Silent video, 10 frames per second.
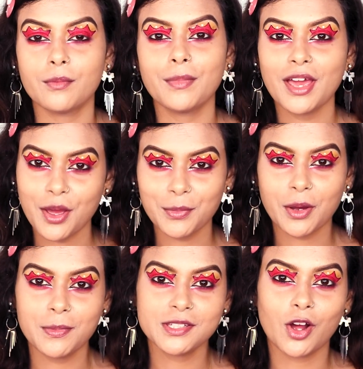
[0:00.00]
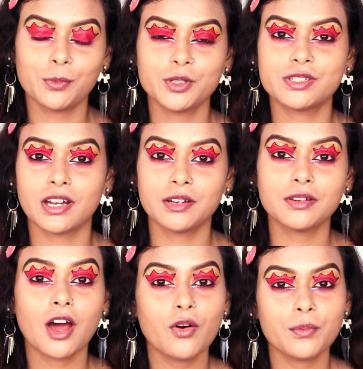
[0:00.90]
My eye makeup is almost done.
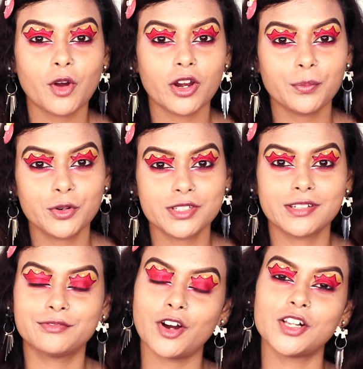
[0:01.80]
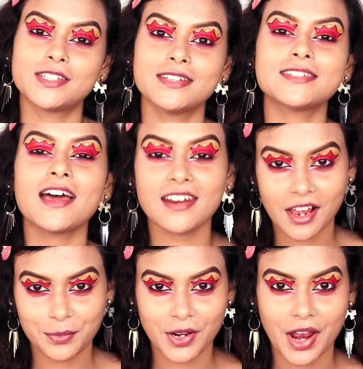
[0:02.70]
Now I'm gonna put some falsies and
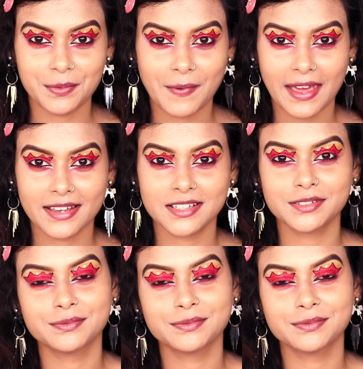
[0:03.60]
I'll be right back.